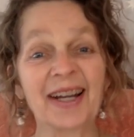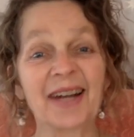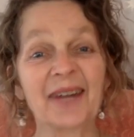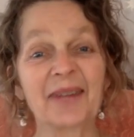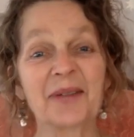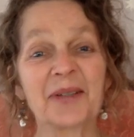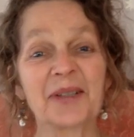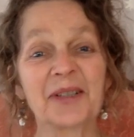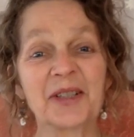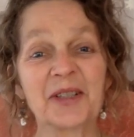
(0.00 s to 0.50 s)

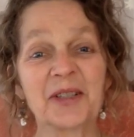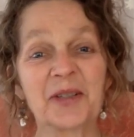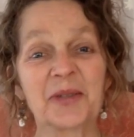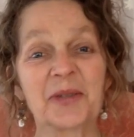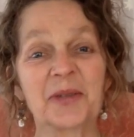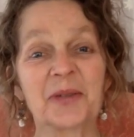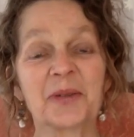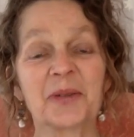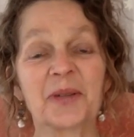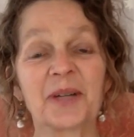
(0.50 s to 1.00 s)
I want
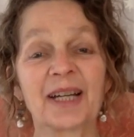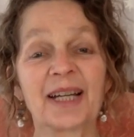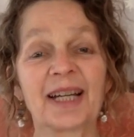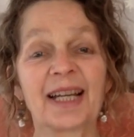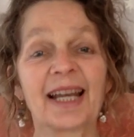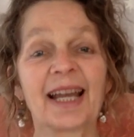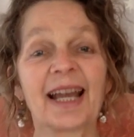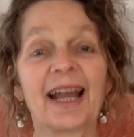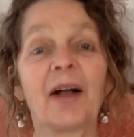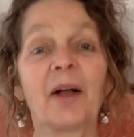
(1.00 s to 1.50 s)
to
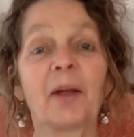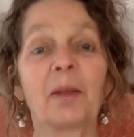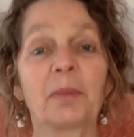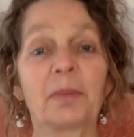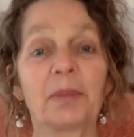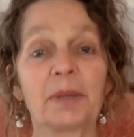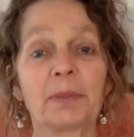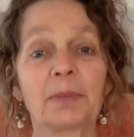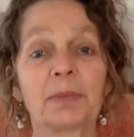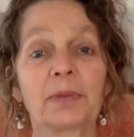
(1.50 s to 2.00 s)

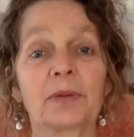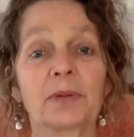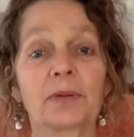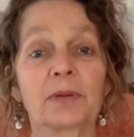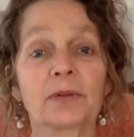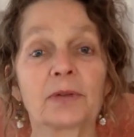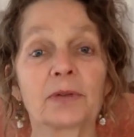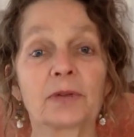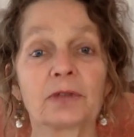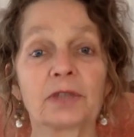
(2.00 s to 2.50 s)
help
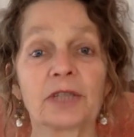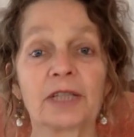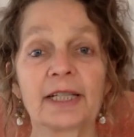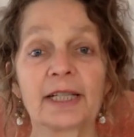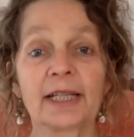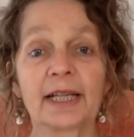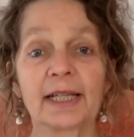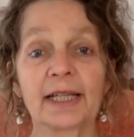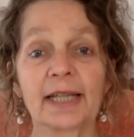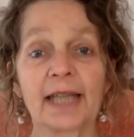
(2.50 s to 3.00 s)
people to
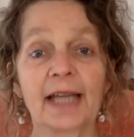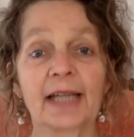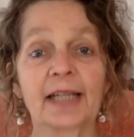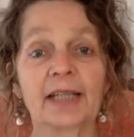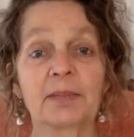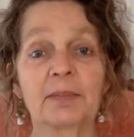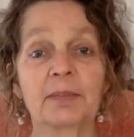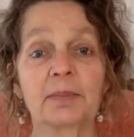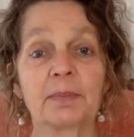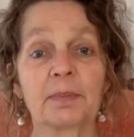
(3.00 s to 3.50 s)
really
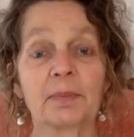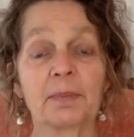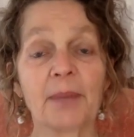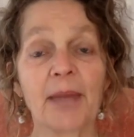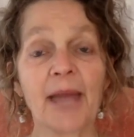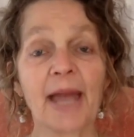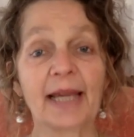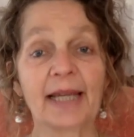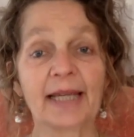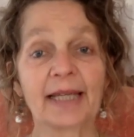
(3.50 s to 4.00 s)
connect
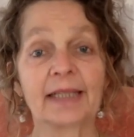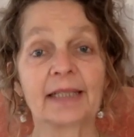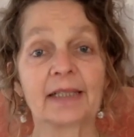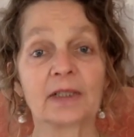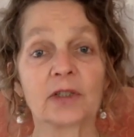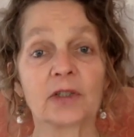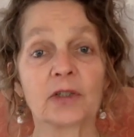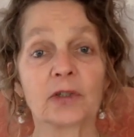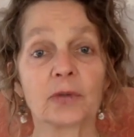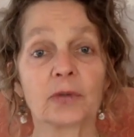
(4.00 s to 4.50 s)
back
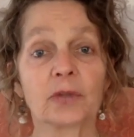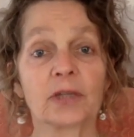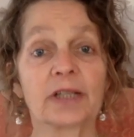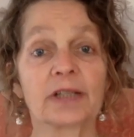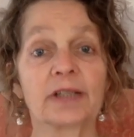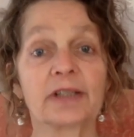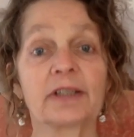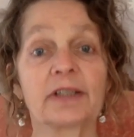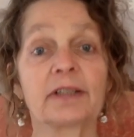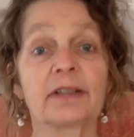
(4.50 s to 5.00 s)
into
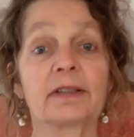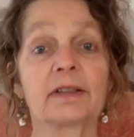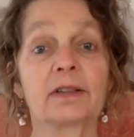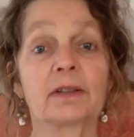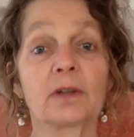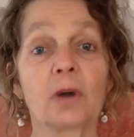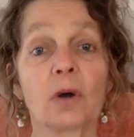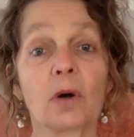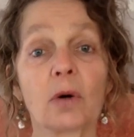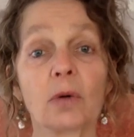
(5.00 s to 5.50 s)
their
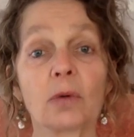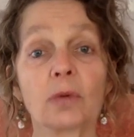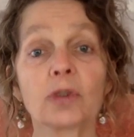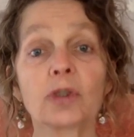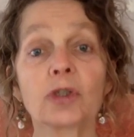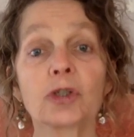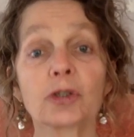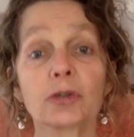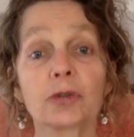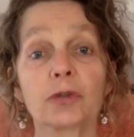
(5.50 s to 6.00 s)
own
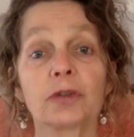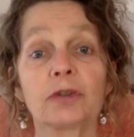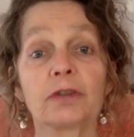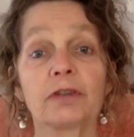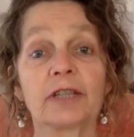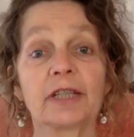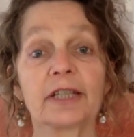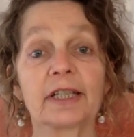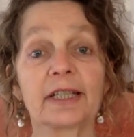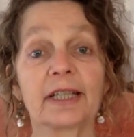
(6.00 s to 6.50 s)
true
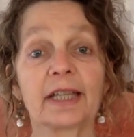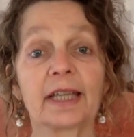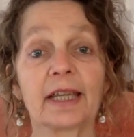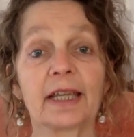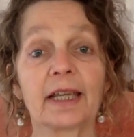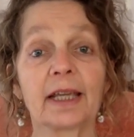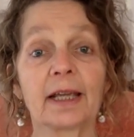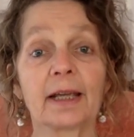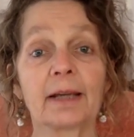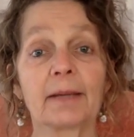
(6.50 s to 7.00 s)

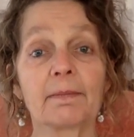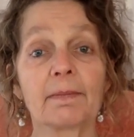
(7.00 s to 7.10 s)
divinity